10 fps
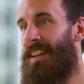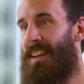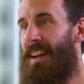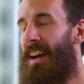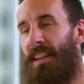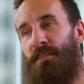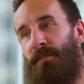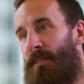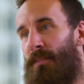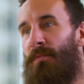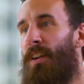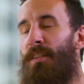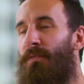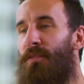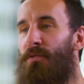And that was the
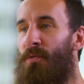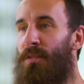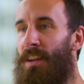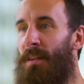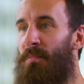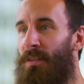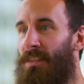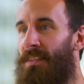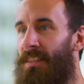very first role that I booked.